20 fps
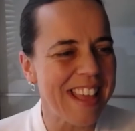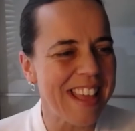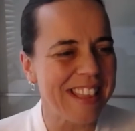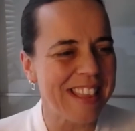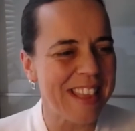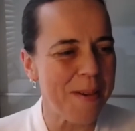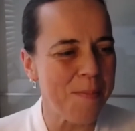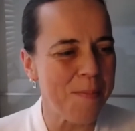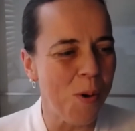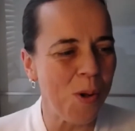
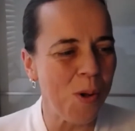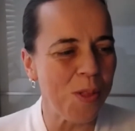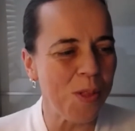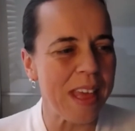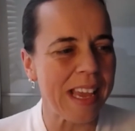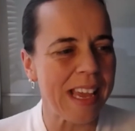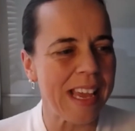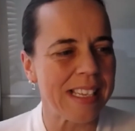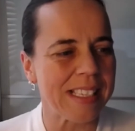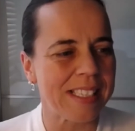important thing
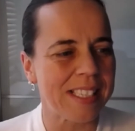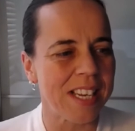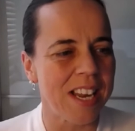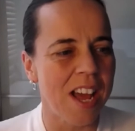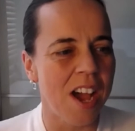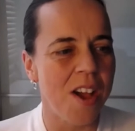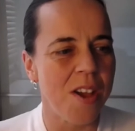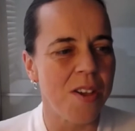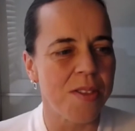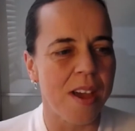is to
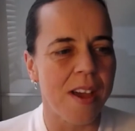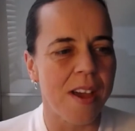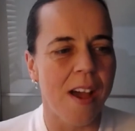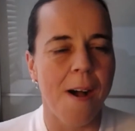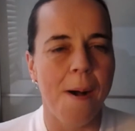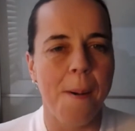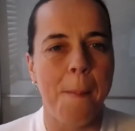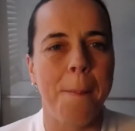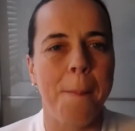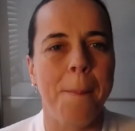know
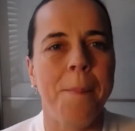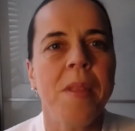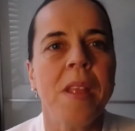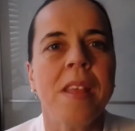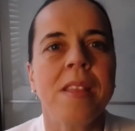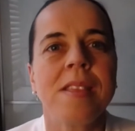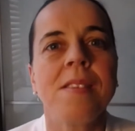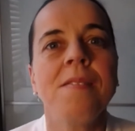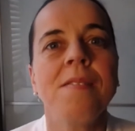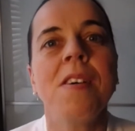that
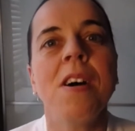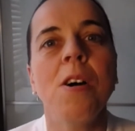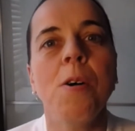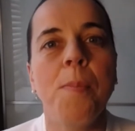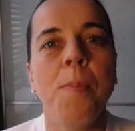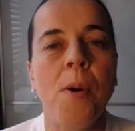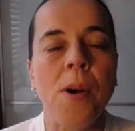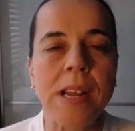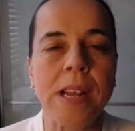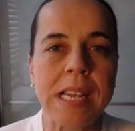the real
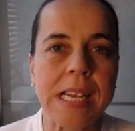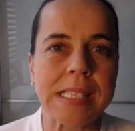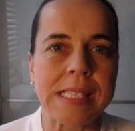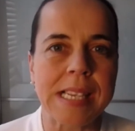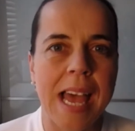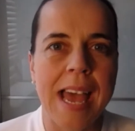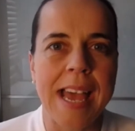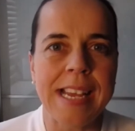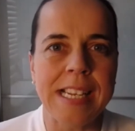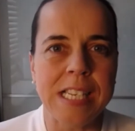point is
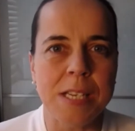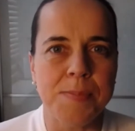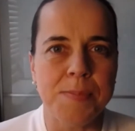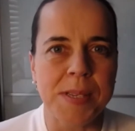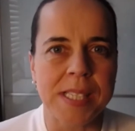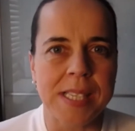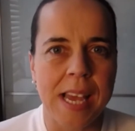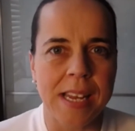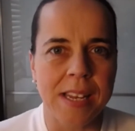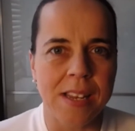
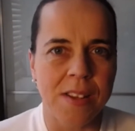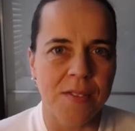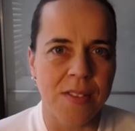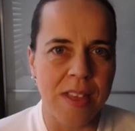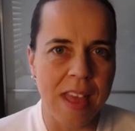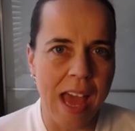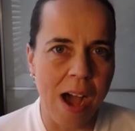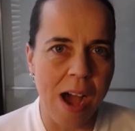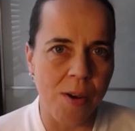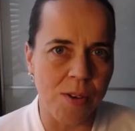80% of
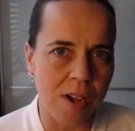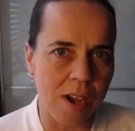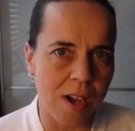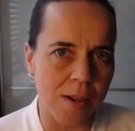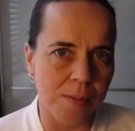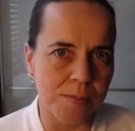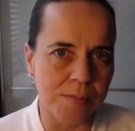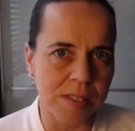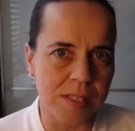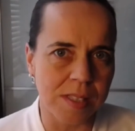the
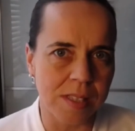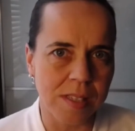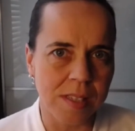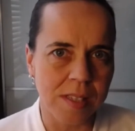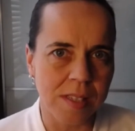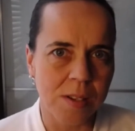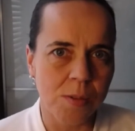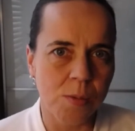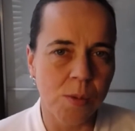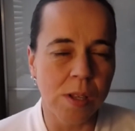outcomes
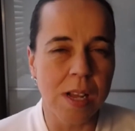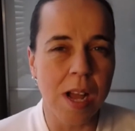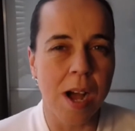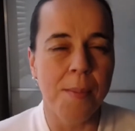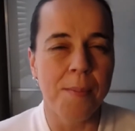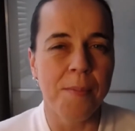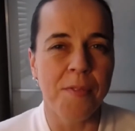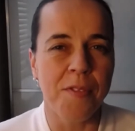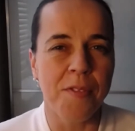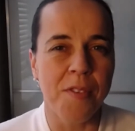will
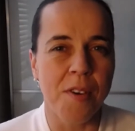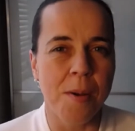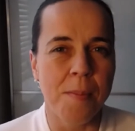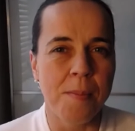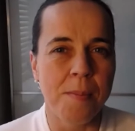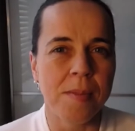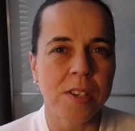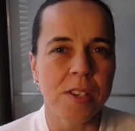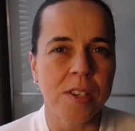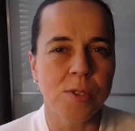come from
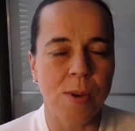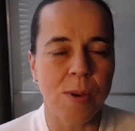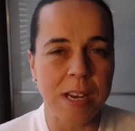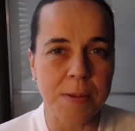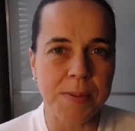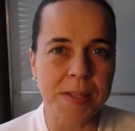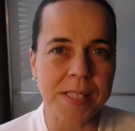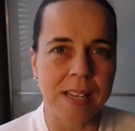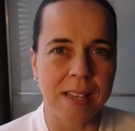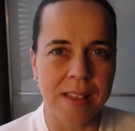
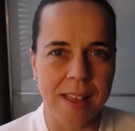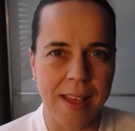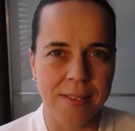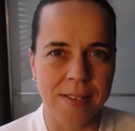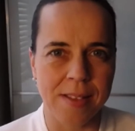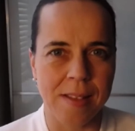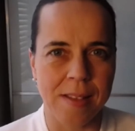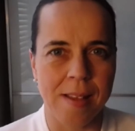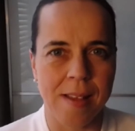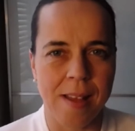20% of
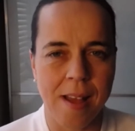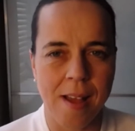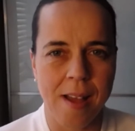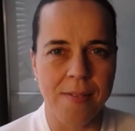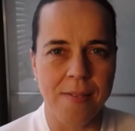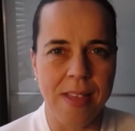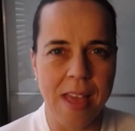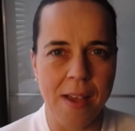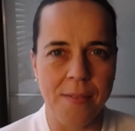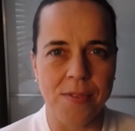
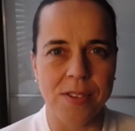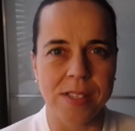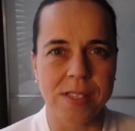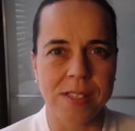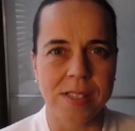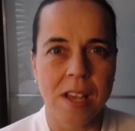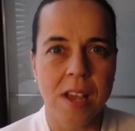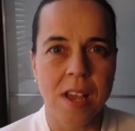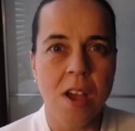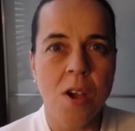the
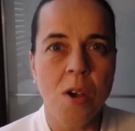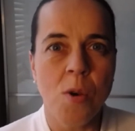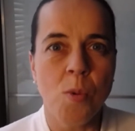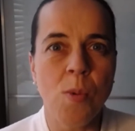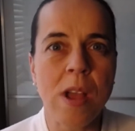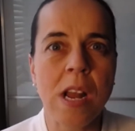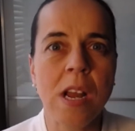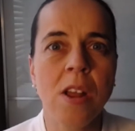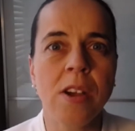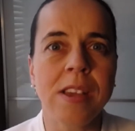efforts. We
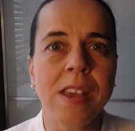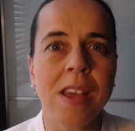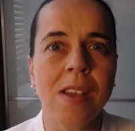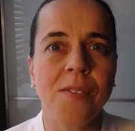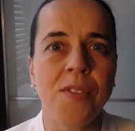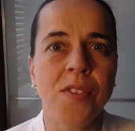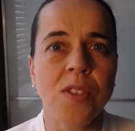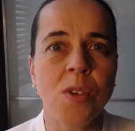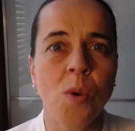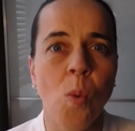are looking
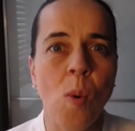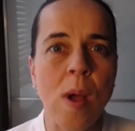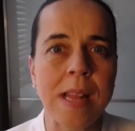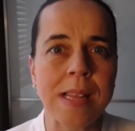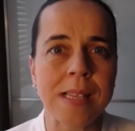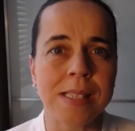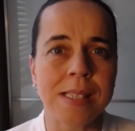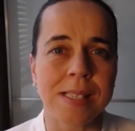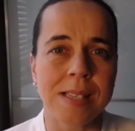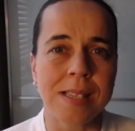for the
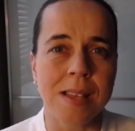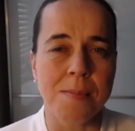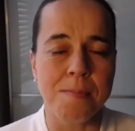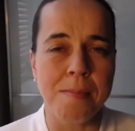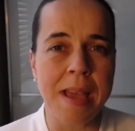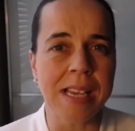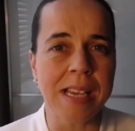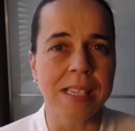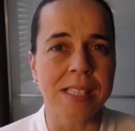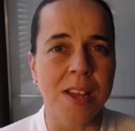wins that
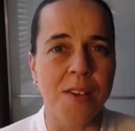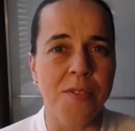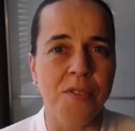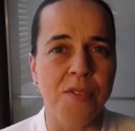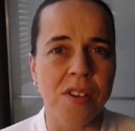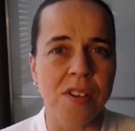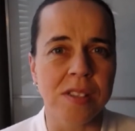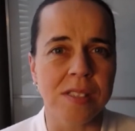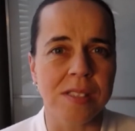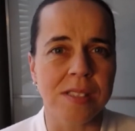make a
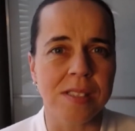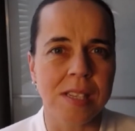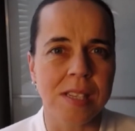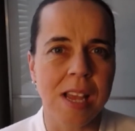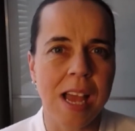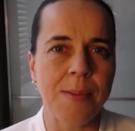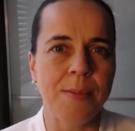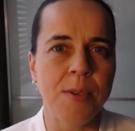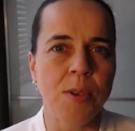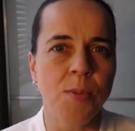difference,
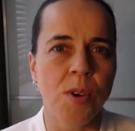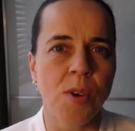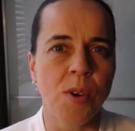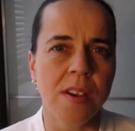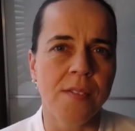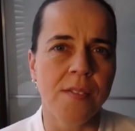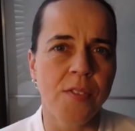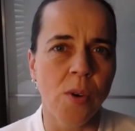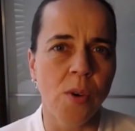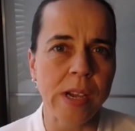and we want to
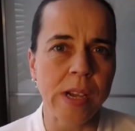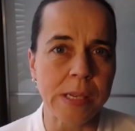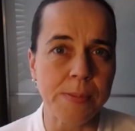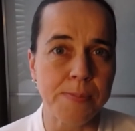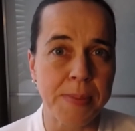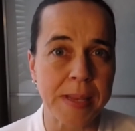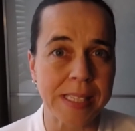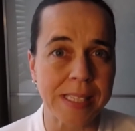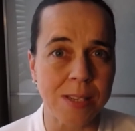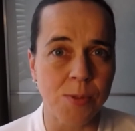avoid
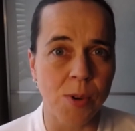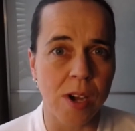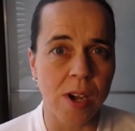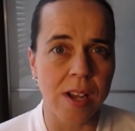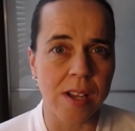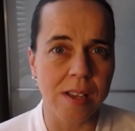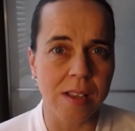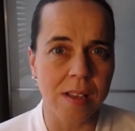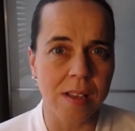busy work.